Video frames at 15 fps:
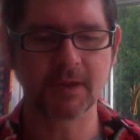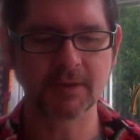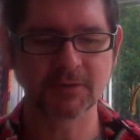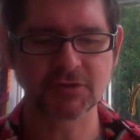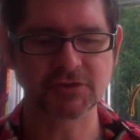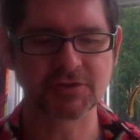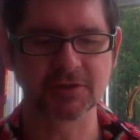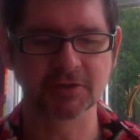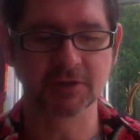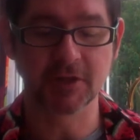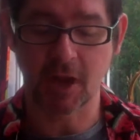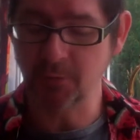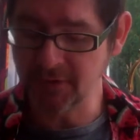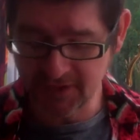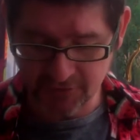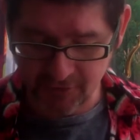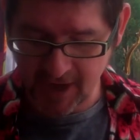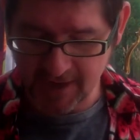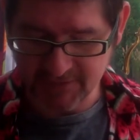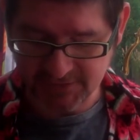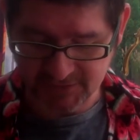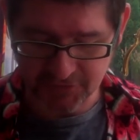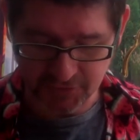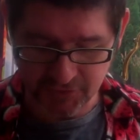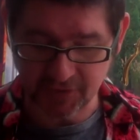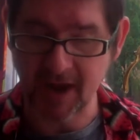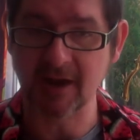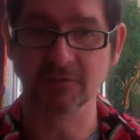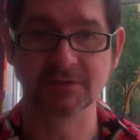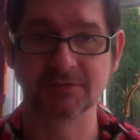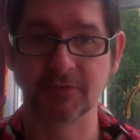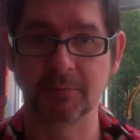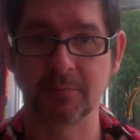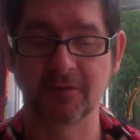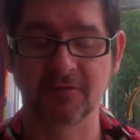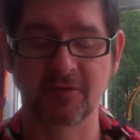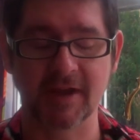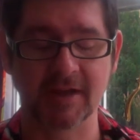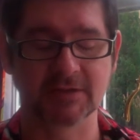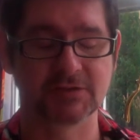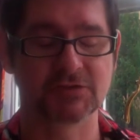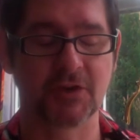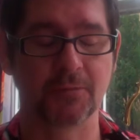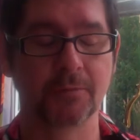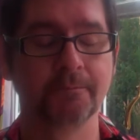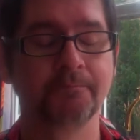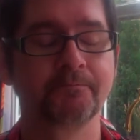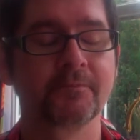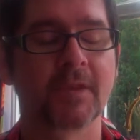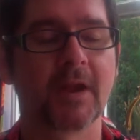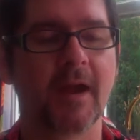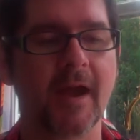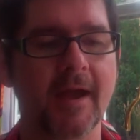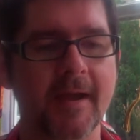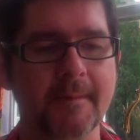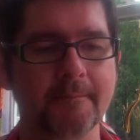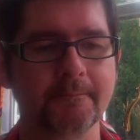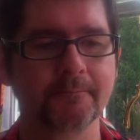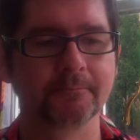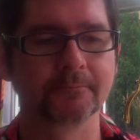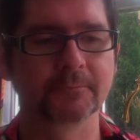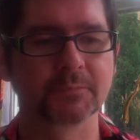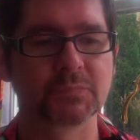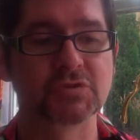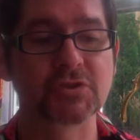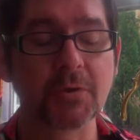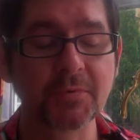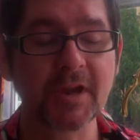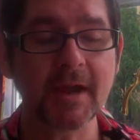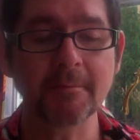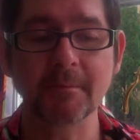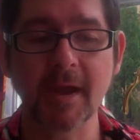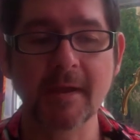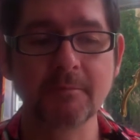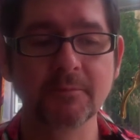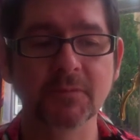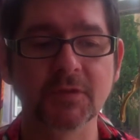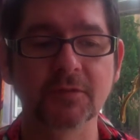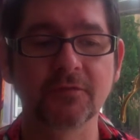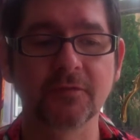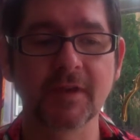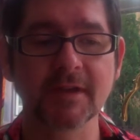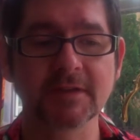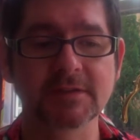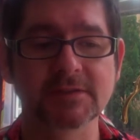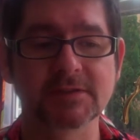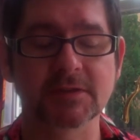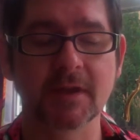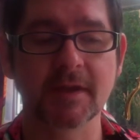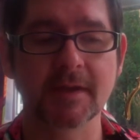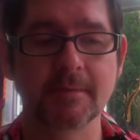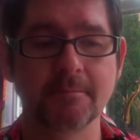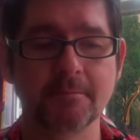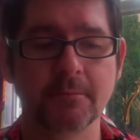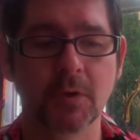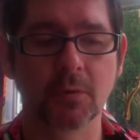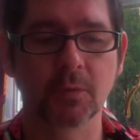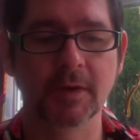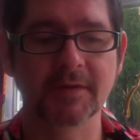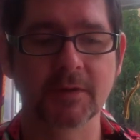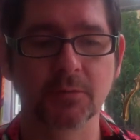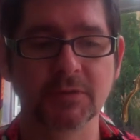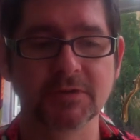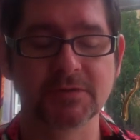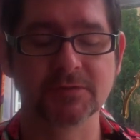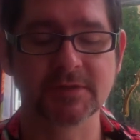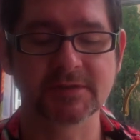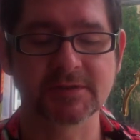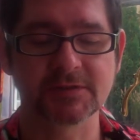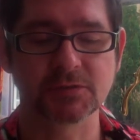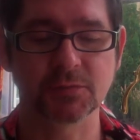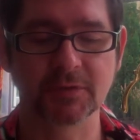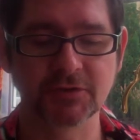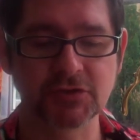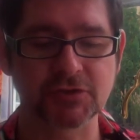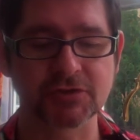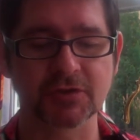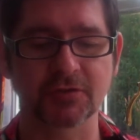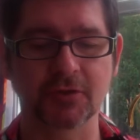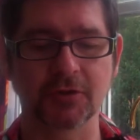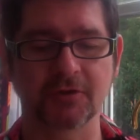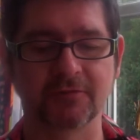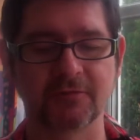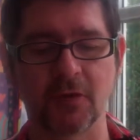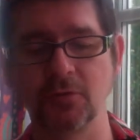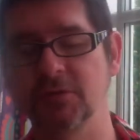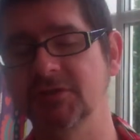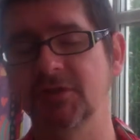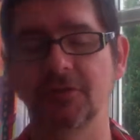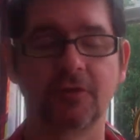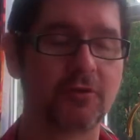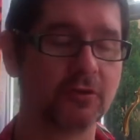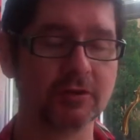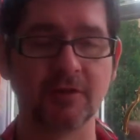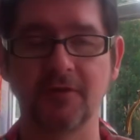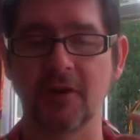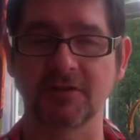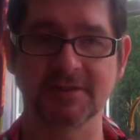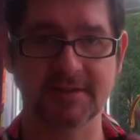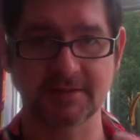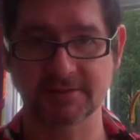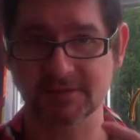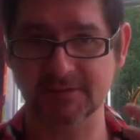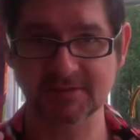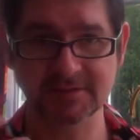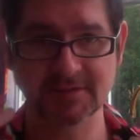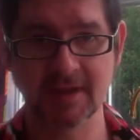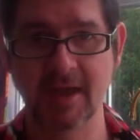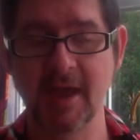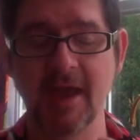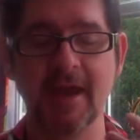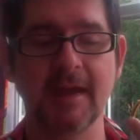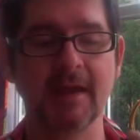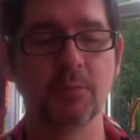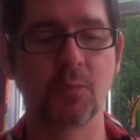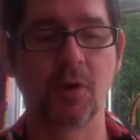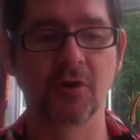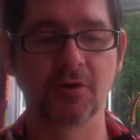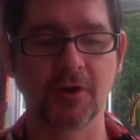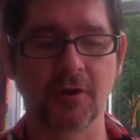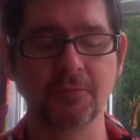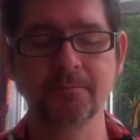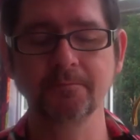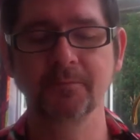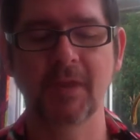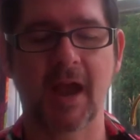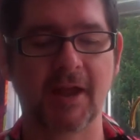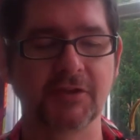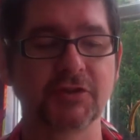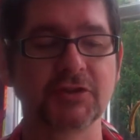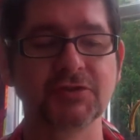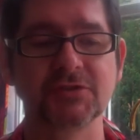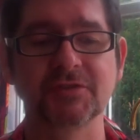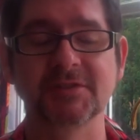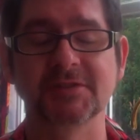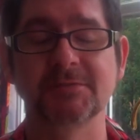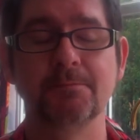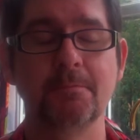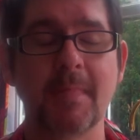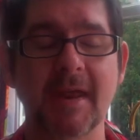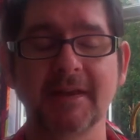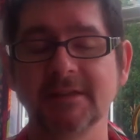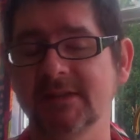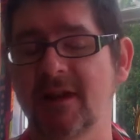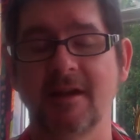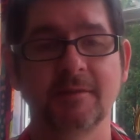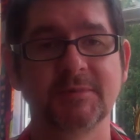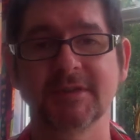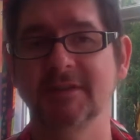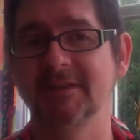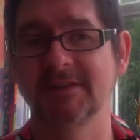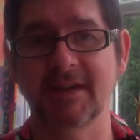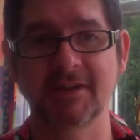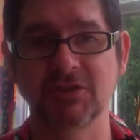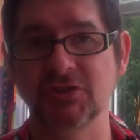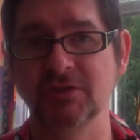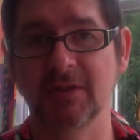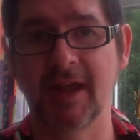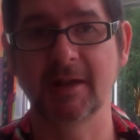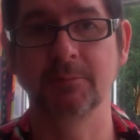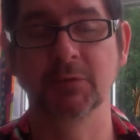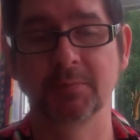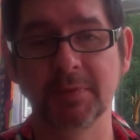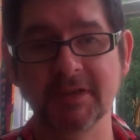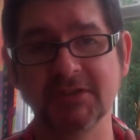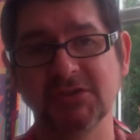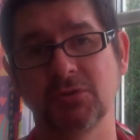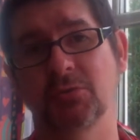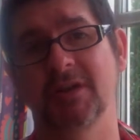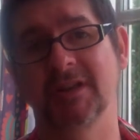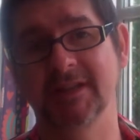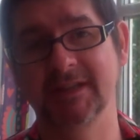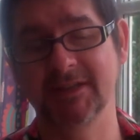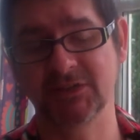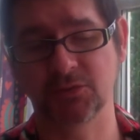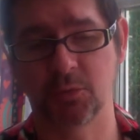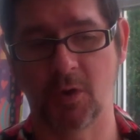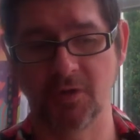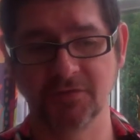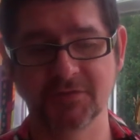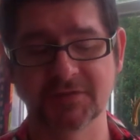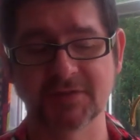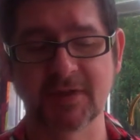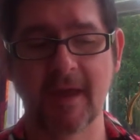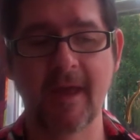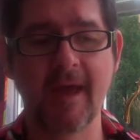just lower your eyes to the ground if you prefer. So yeah, the first way that we do this is we're just going to focus on all of our senses in one go, and you can do this as many times in the day as you like, but please do it at least once.